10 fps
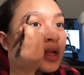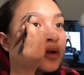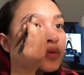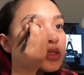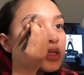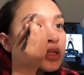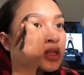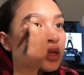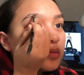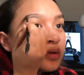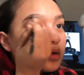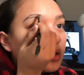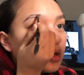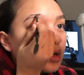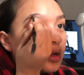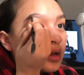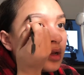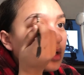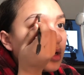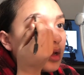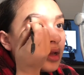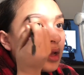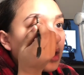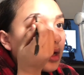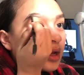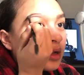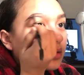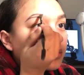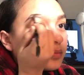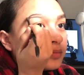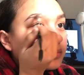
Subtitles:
that I wasn't in labor, and